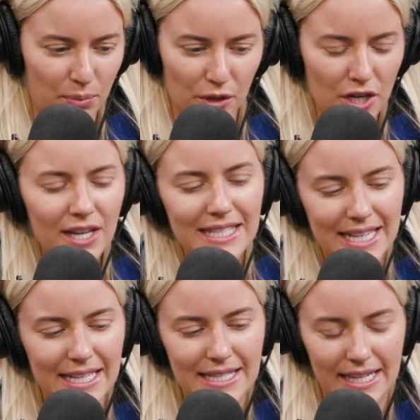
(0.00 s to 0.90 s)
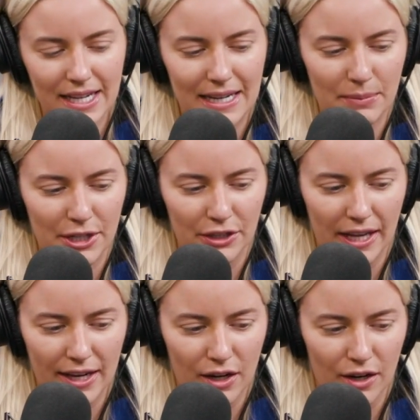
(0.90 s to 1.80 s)
or not tensing up, but you're
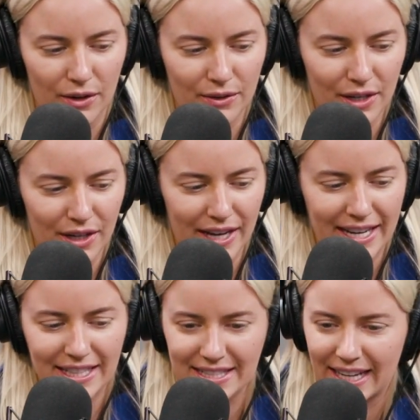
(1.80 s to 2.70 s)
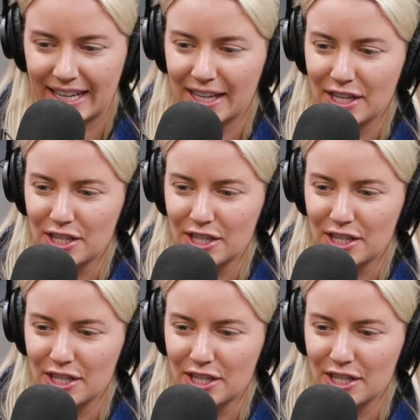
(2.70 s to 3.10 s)
like, and it's like,